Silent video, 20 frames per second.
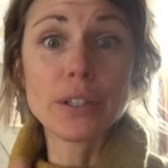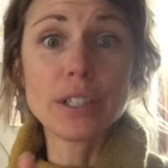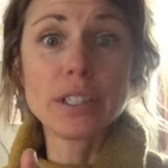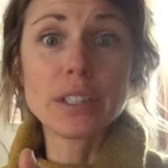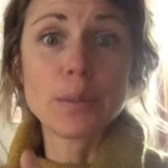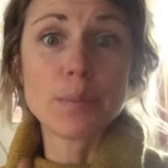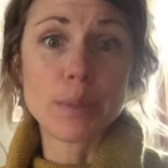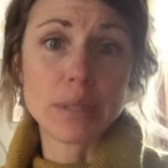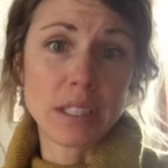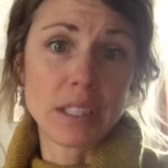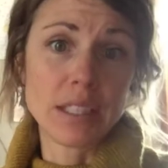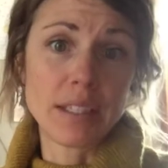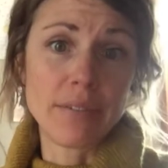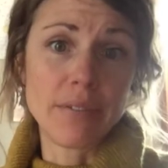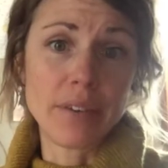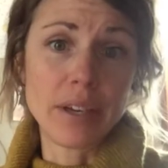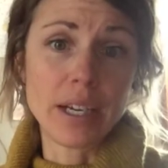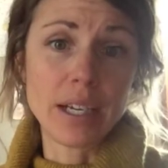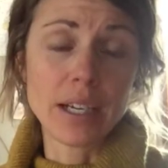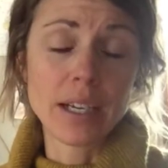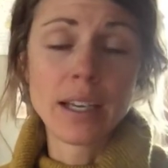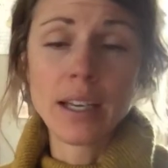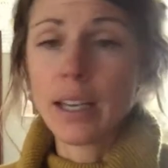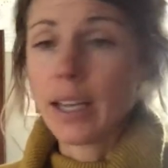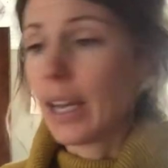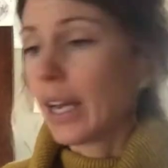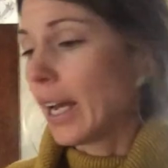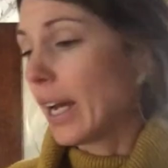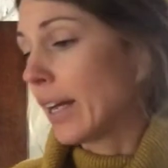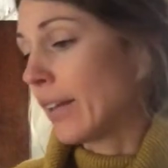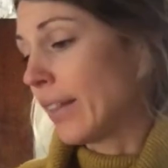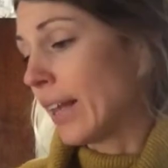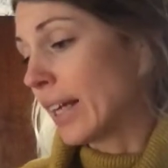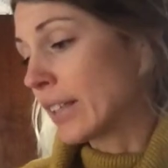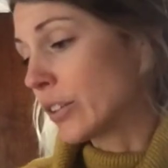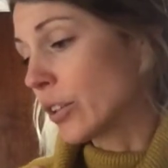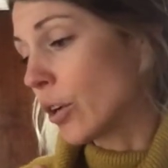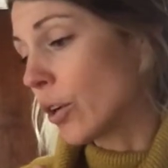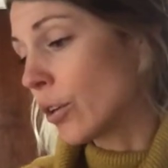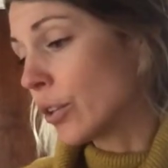specific. And
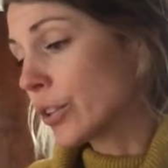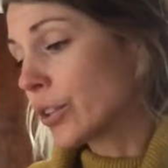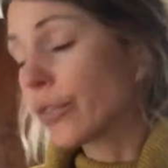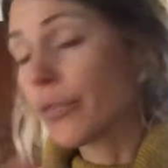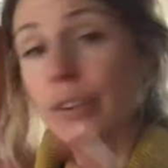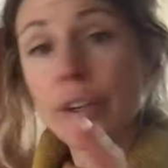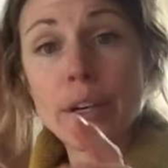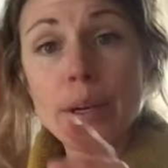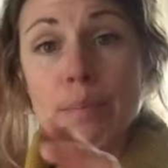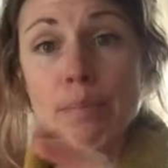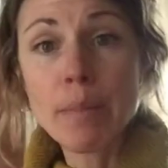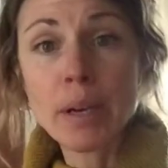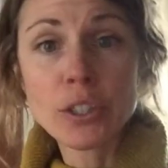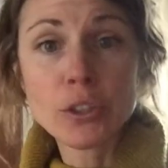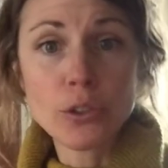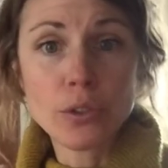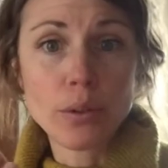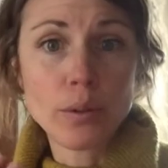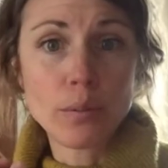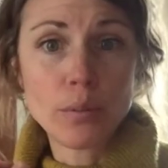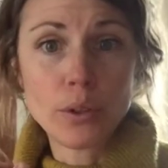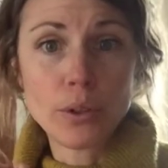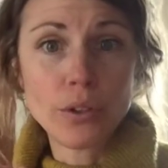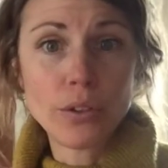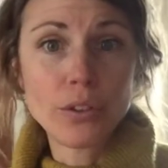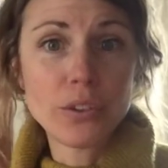that's also very measurable.